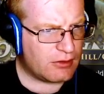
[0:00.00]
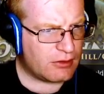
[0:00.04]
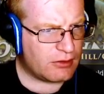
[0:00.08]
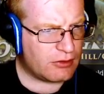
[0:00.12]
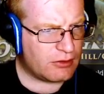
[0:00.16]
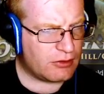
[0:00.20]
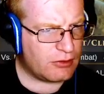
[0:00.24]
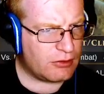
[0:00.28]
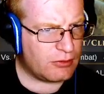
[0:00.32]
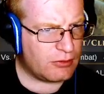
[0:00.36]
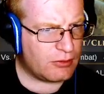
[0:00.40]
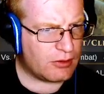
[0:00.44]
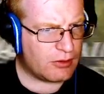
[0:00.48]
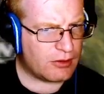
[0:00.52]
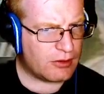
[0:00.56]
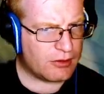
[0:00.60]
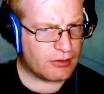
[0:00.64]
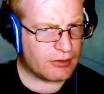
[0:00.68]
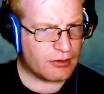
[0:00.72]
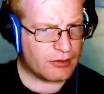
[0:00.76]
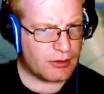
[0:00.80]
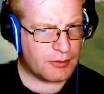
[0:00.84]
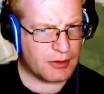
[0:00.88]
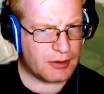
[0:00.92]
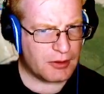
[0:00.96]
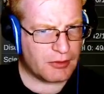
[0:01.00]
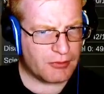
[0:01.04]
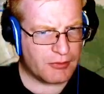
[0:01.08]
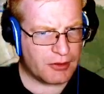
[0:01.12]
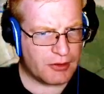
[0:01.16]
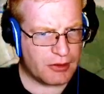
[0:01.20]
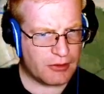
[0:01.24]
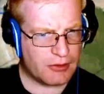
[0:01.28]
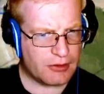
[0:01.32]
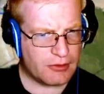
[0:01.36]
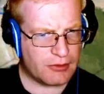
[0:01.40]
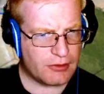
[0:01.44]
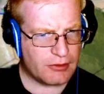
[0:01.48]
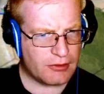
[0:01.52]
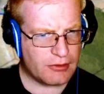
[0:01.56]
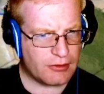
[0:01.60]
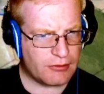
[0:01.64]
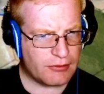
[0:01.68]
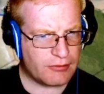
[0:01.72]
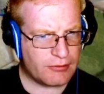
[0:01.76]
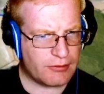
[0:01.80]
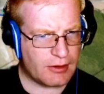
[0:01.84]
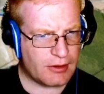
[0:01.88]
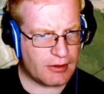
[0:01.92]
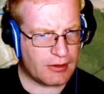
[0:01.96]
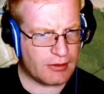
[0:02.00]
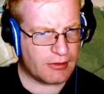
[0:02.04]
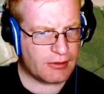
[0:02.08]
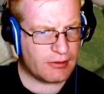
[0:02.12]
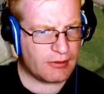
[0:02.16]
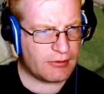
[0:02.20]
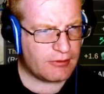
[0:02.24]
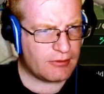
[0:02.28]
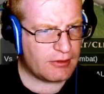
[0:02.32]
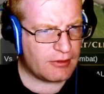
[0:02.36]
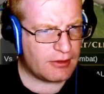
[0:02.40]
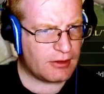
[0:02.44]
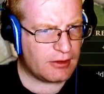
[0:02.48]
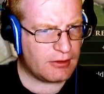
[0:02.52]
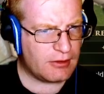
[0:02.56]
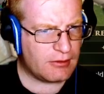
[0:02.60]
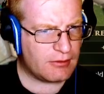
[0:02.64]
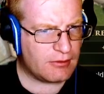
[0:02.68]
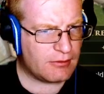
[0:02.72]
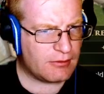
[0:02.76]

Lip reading: You are coming over here to defend this city.